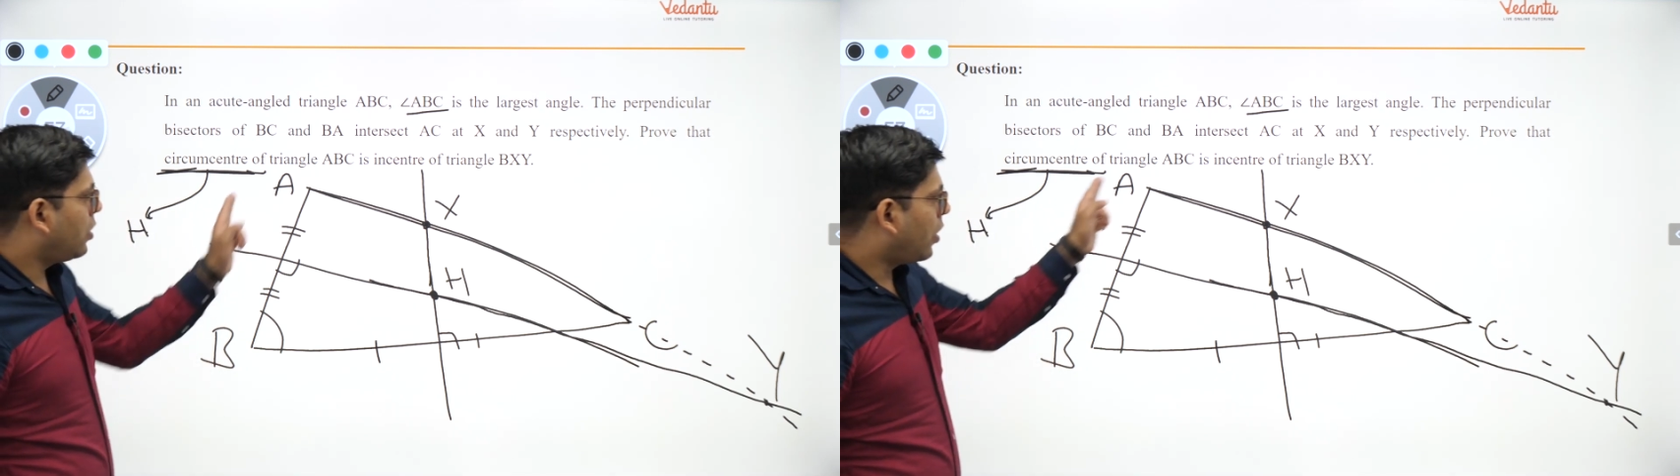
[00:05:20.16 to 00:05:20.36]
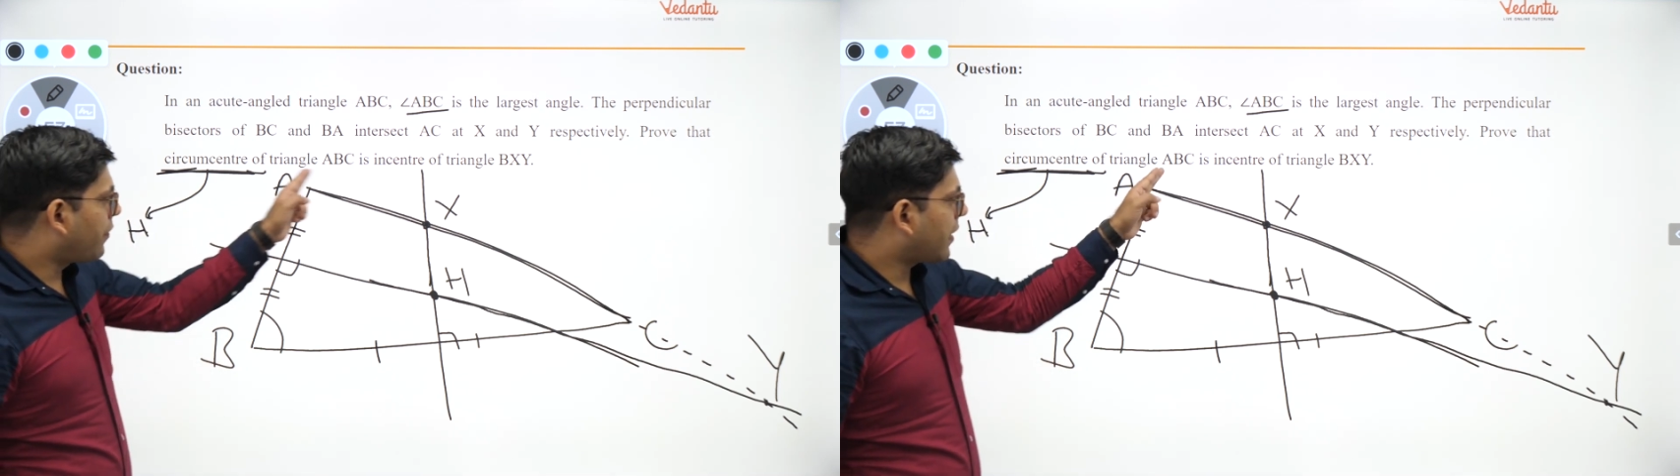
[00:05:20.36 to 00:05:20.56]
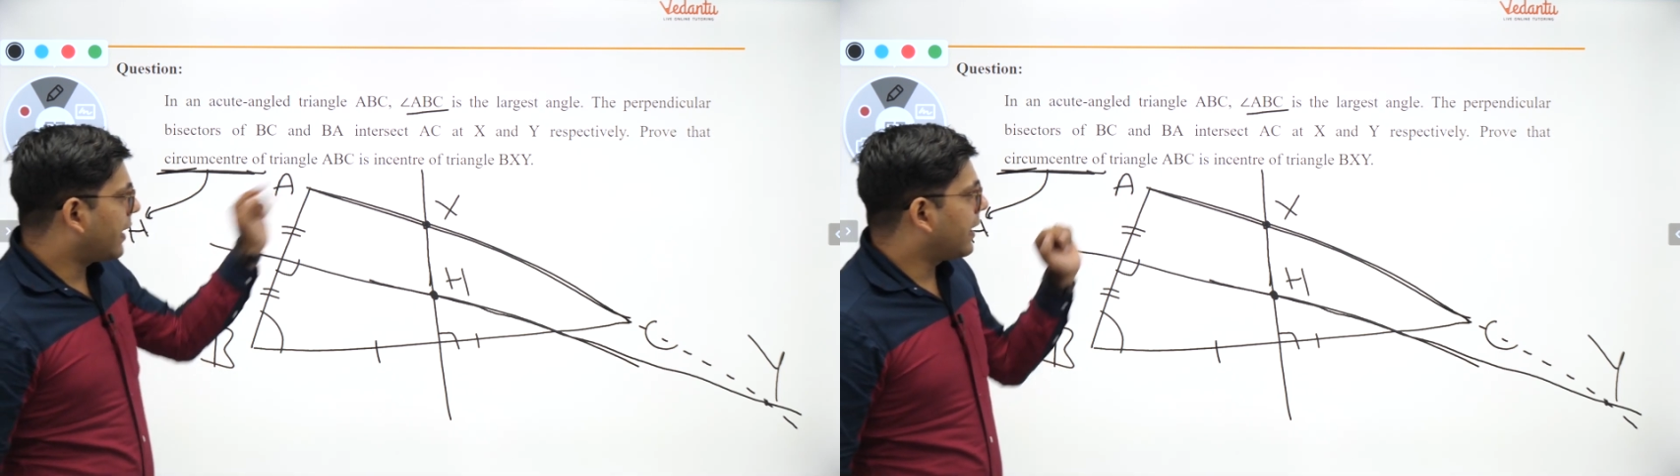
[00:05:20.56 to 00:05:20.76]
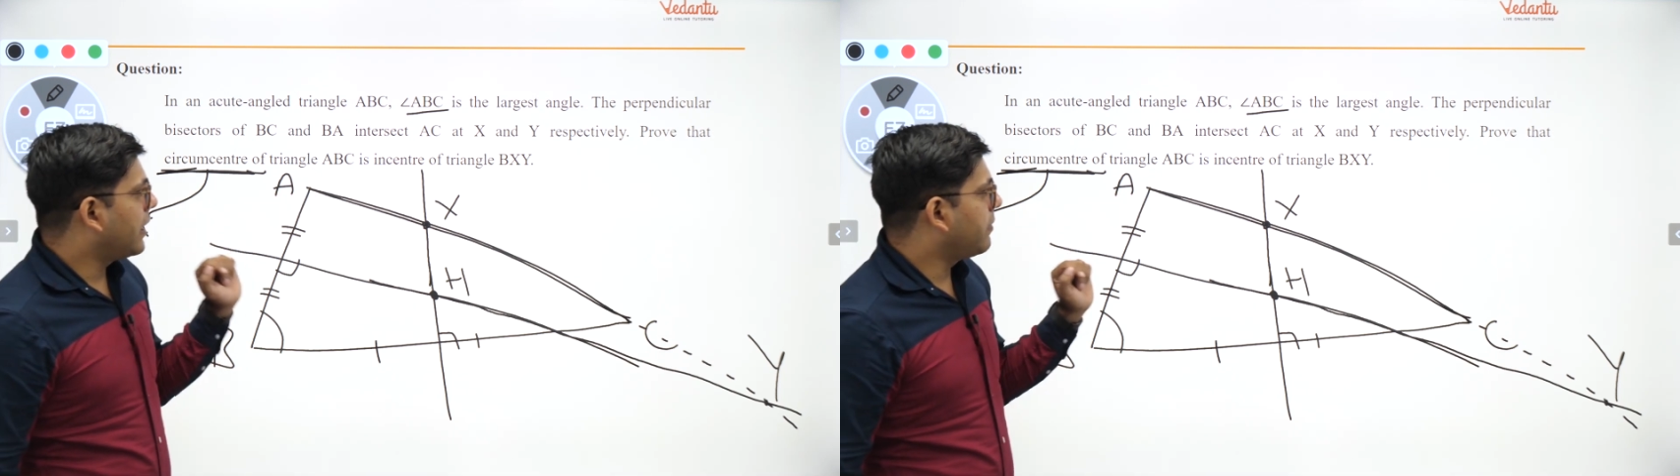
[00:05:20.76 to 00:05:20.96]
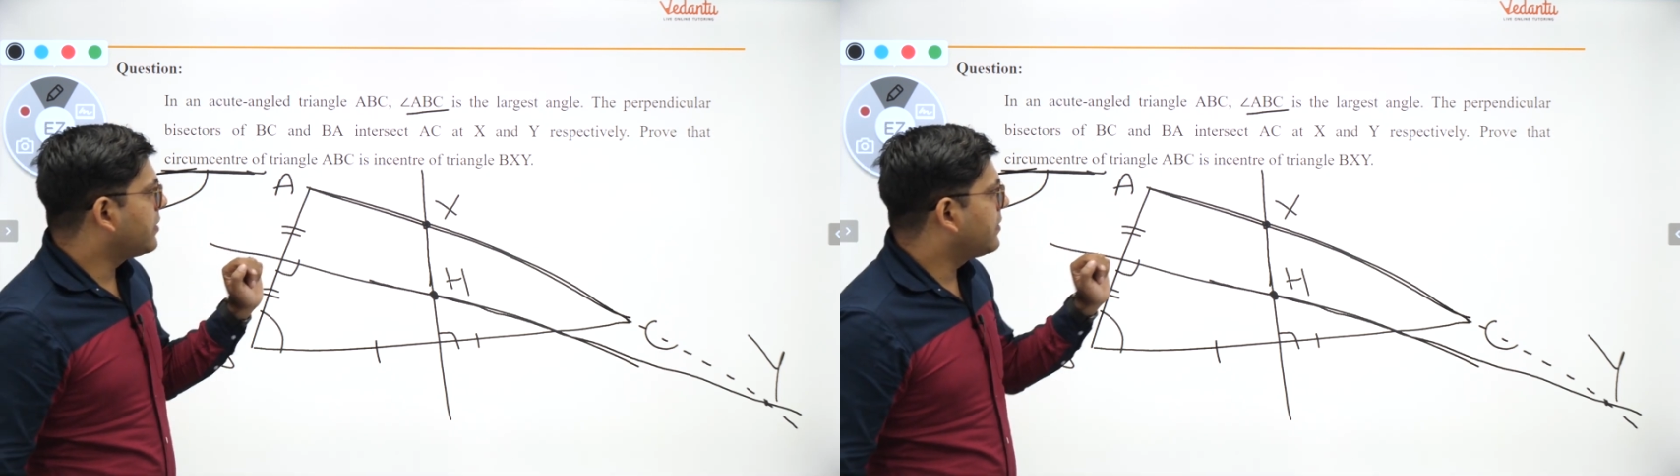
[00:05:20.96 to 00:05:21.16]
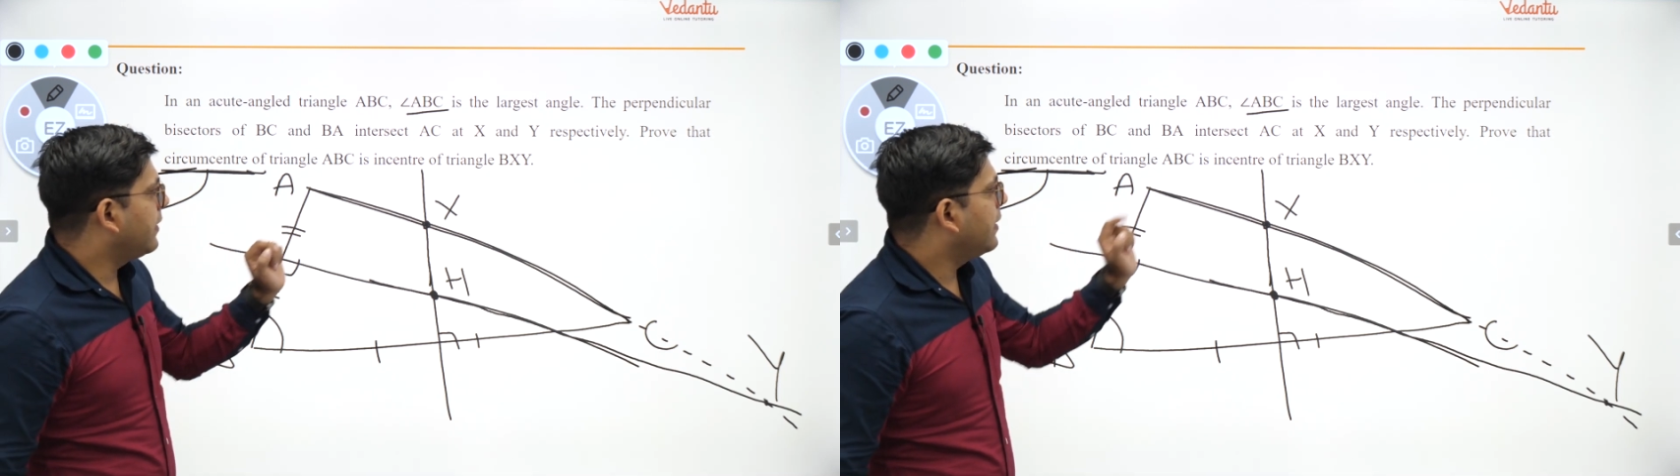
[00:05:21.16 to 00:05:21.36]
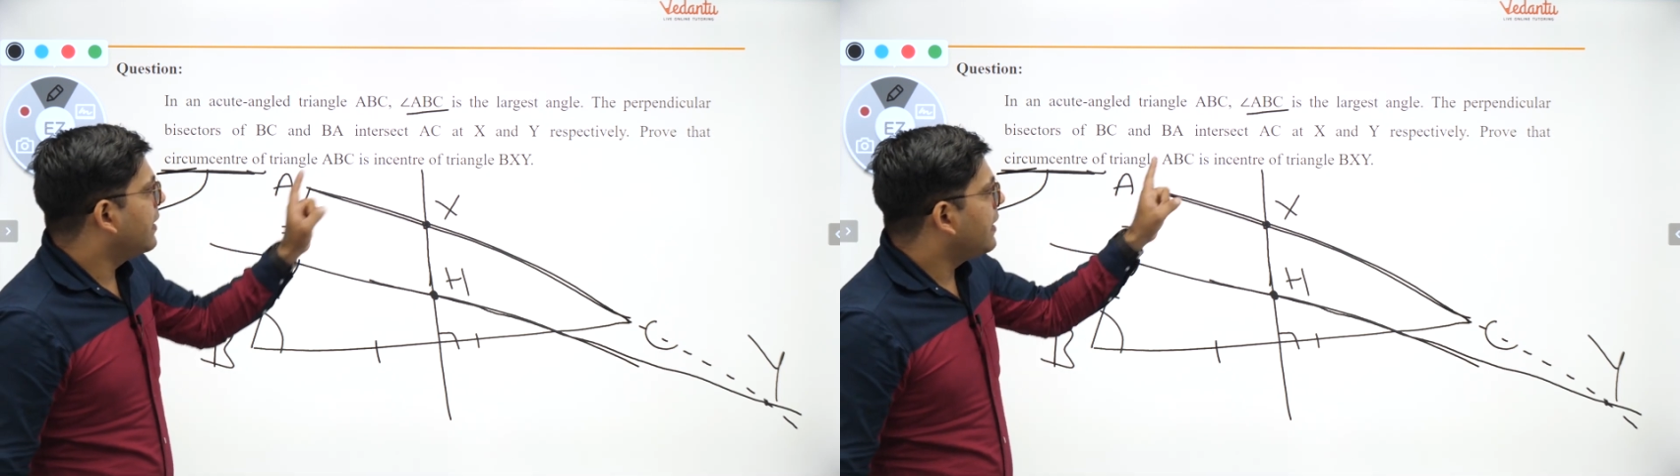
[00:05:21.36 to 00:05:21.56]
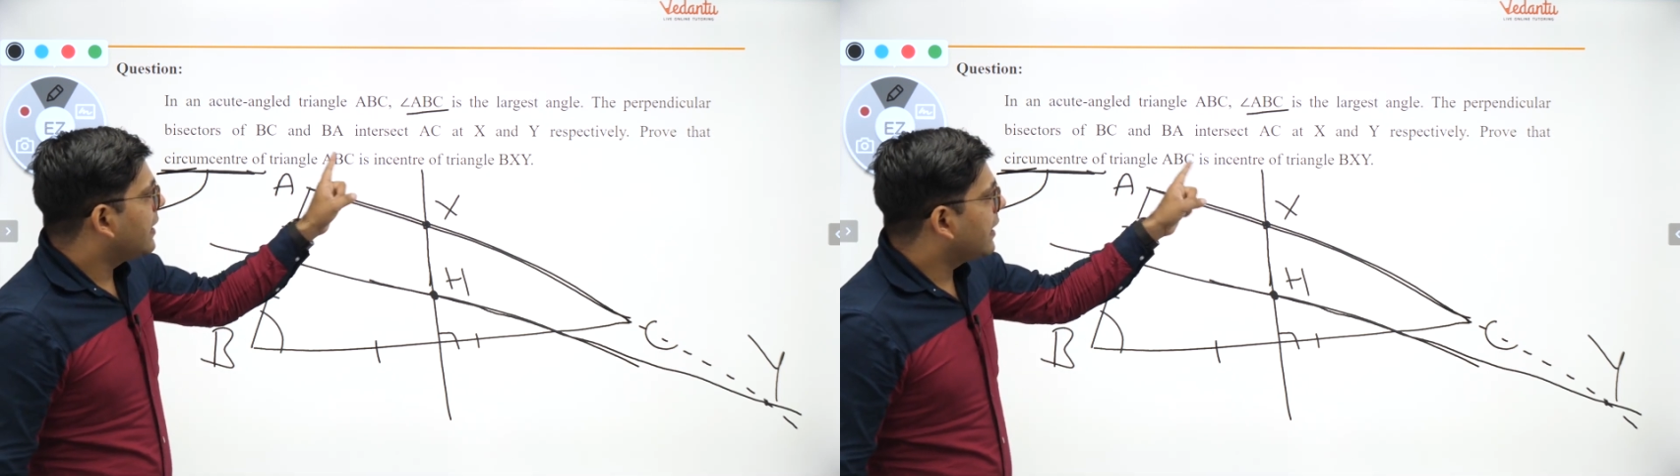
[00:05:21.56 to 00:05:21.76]
of triangle ABC
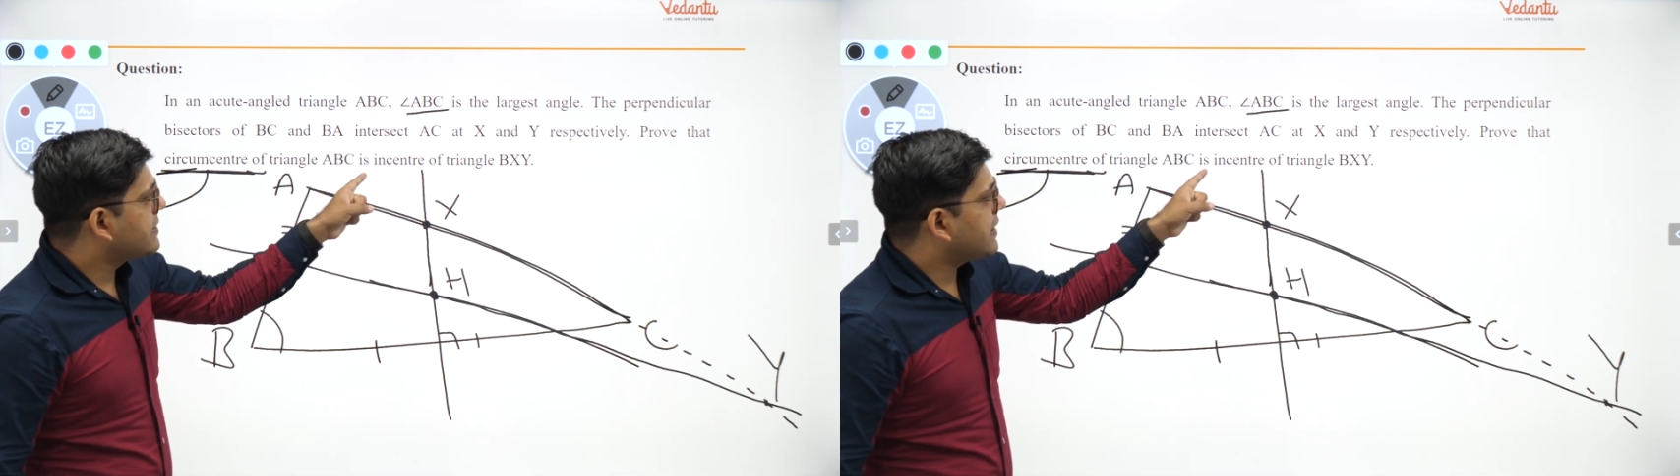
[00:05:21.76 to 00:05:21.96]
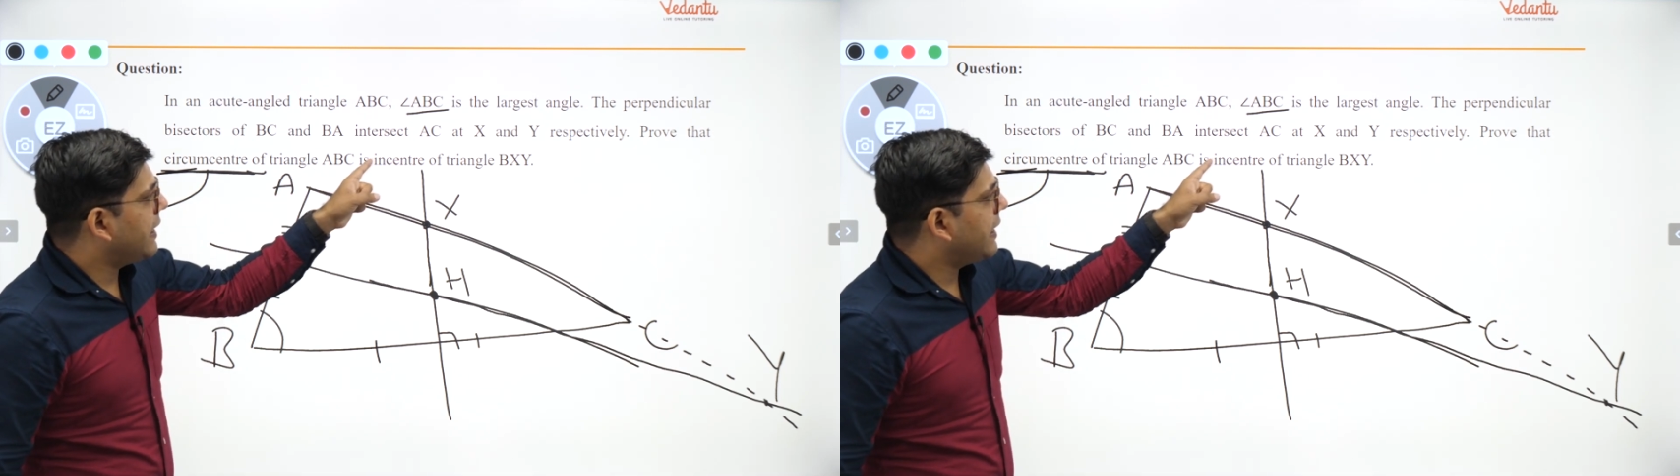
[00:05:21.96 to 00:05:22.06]
is